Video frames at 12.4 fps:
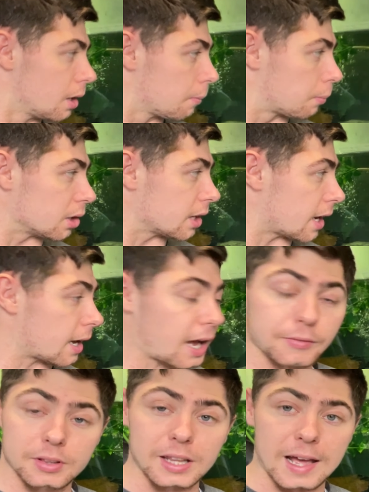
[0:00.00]
But yeah,
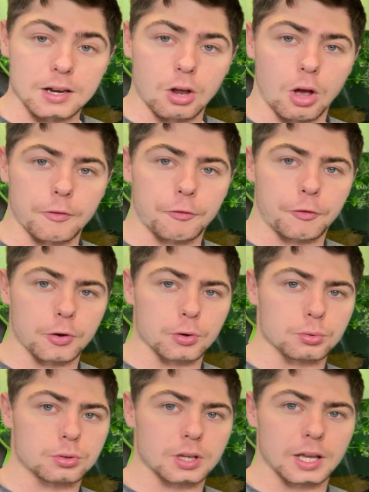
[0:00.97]
having that live
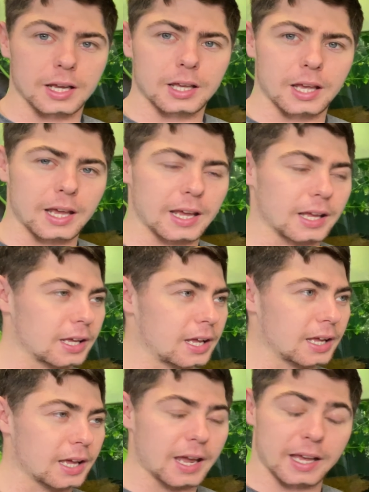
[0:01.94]
food,
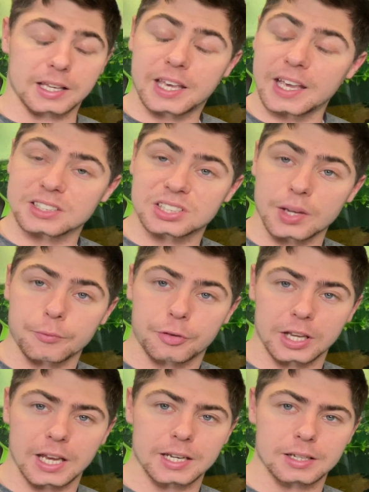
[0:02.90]
it kicks
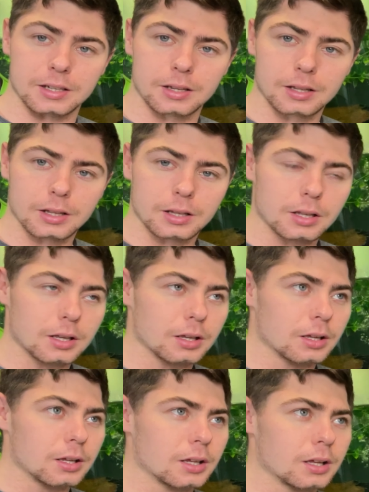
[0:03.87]
something in,
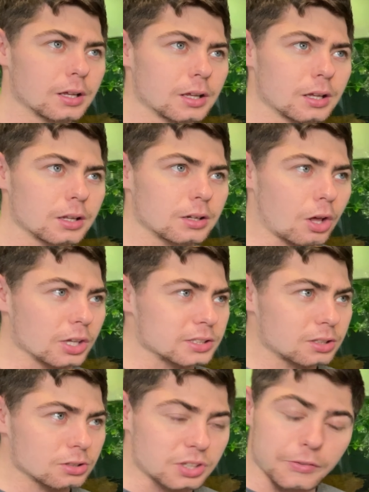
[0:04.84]
like
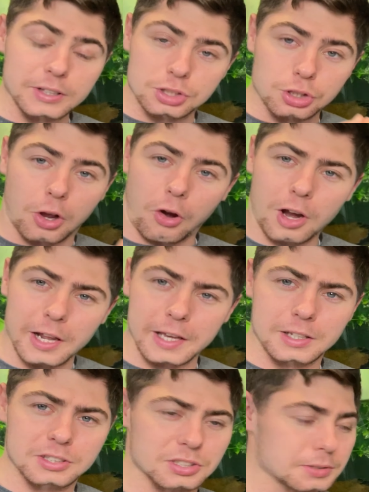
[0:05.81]
something just
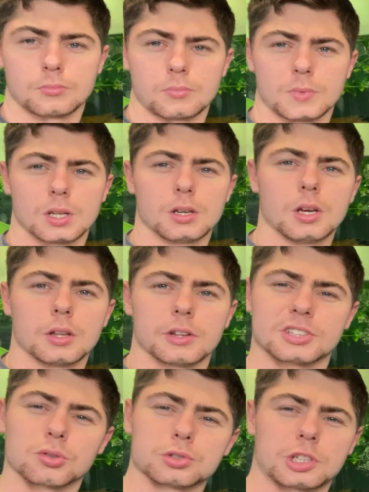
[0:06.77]
clicks.
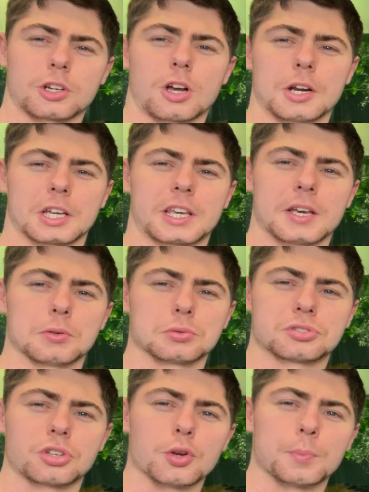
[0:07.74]
This also kind of kills
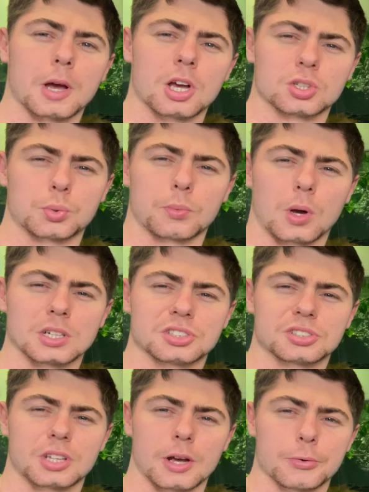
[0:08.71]
two birds with one
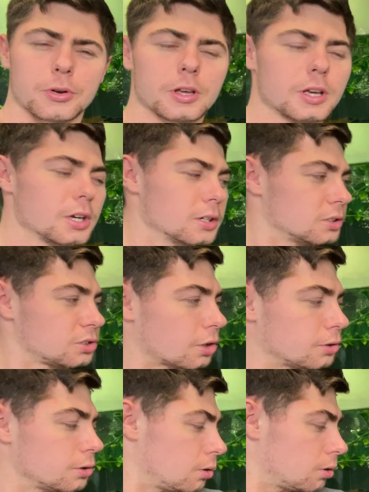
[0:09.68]
stone. So
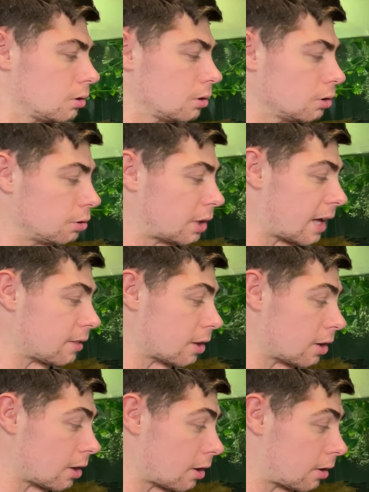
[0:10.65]
you get
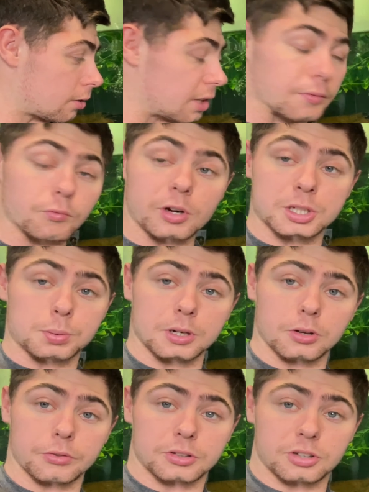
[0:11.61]
the enrichment
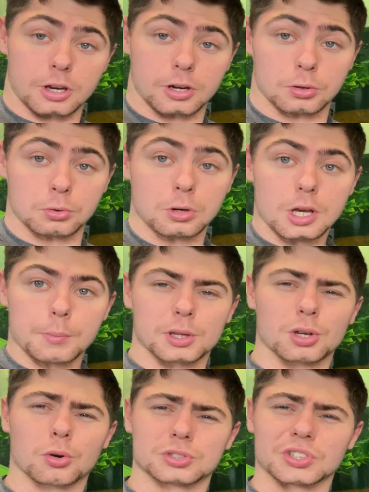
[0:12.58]
of the turtle,
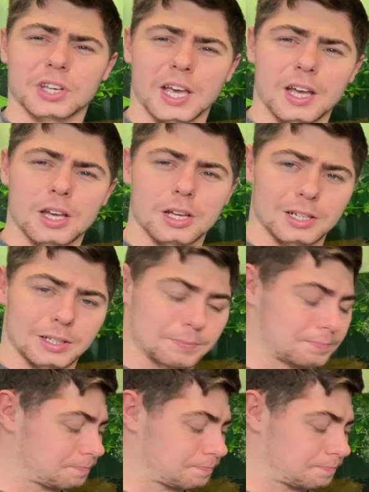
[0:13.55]
you also get